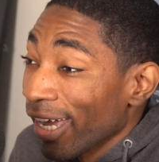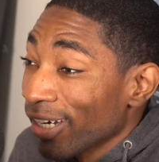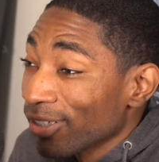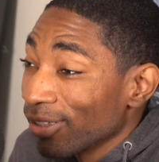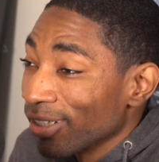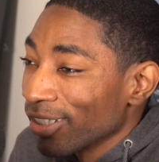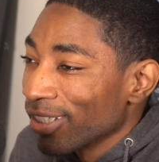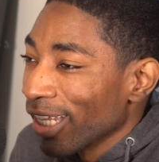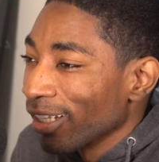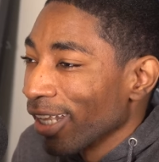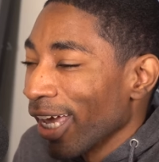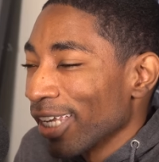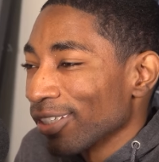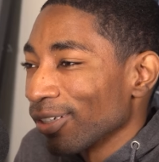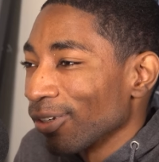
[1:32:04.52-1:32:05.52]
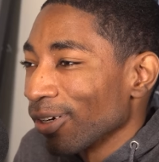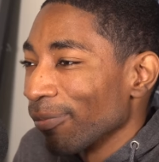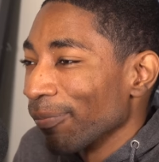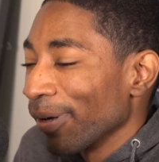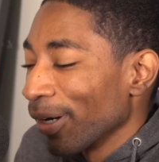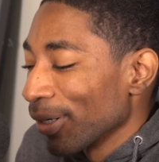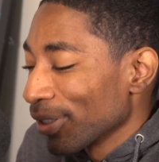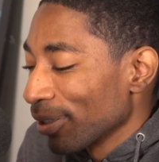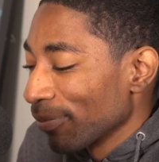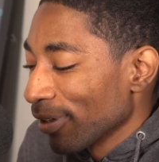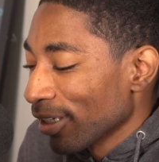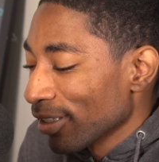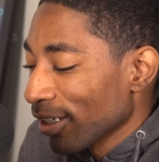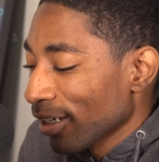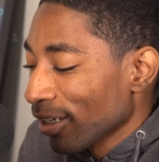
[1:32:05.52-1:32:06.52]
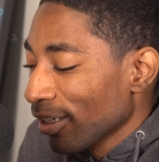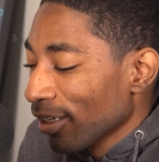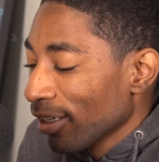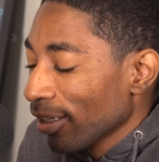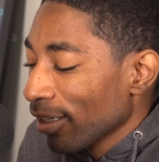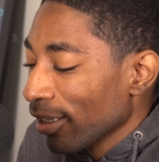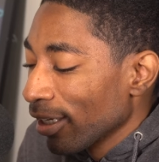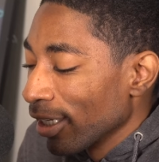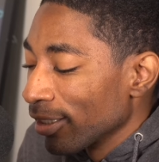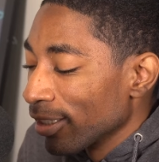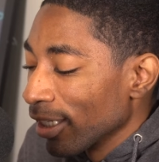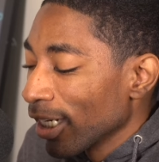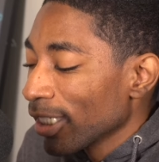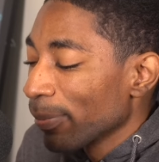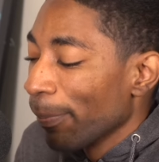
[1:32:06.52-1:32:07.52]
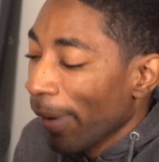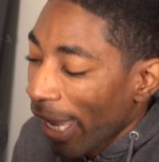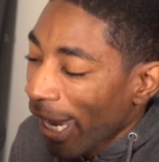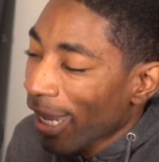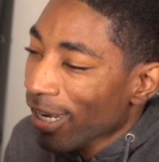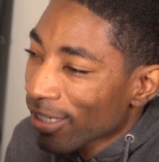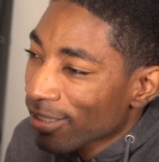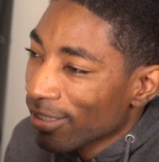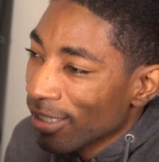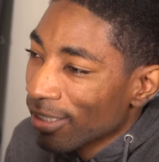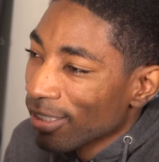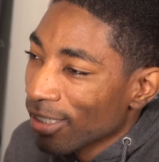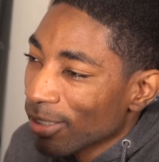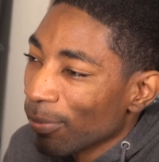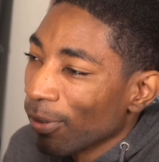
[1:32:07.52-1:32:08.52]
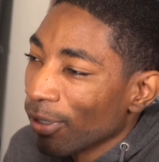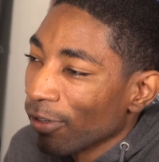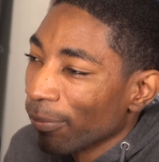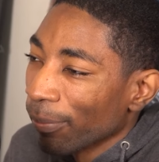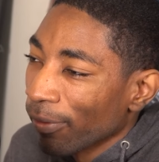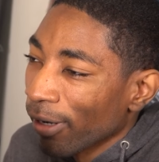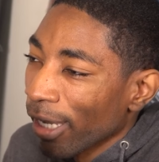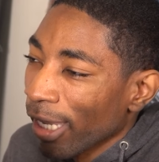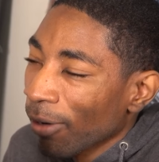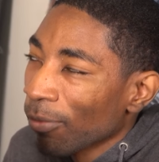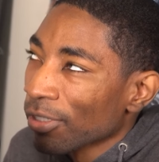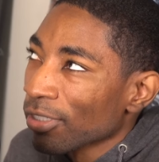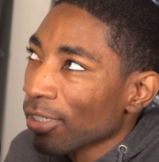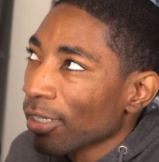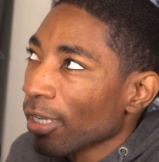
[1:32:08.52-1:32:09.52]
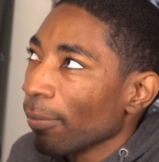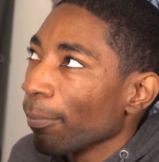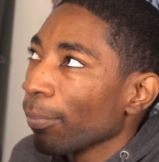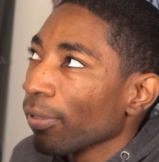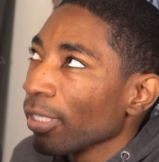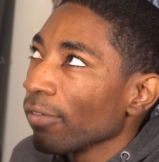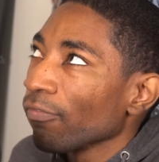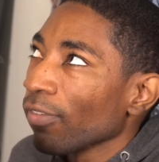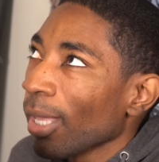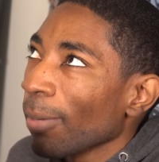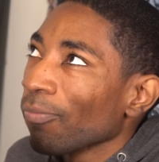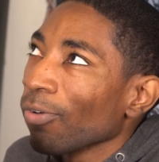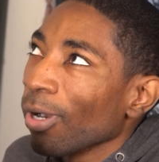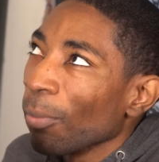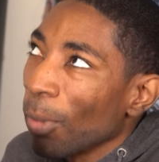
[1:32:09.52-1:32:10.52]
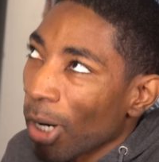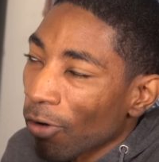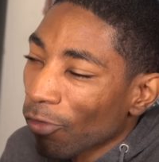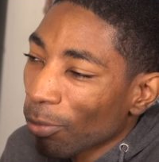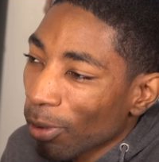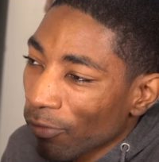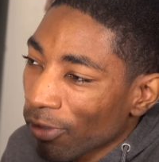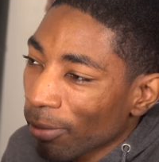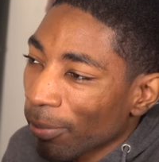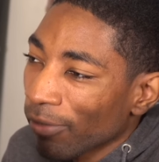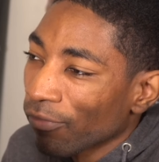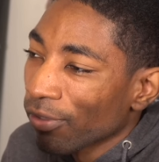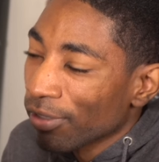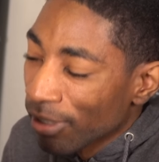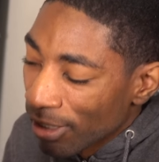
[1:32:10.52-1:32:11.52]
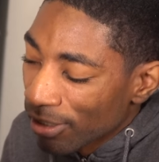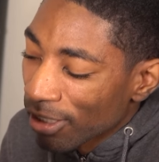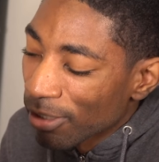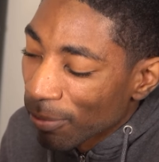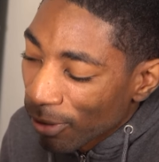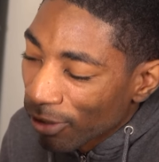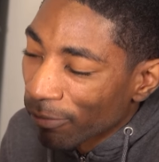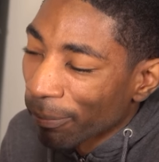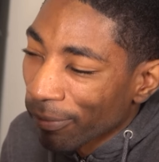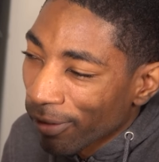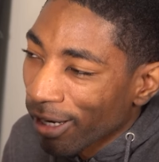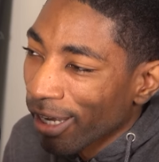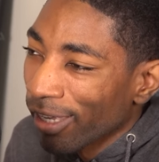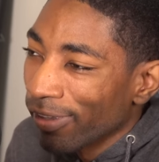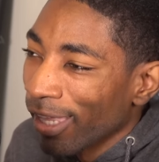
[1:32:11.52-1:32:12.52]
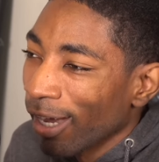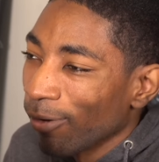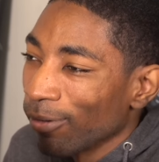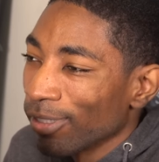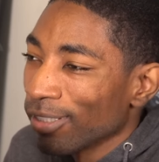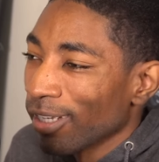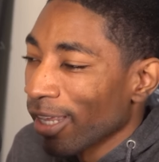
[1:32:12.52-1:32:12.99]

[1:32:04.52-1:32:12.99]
actually, that's yeah. that last little comparison, because, like, it did as bad as DC's Bird of Prey, which is a complete flop for a Marvel movie, but for DC's Bird of Prey, that was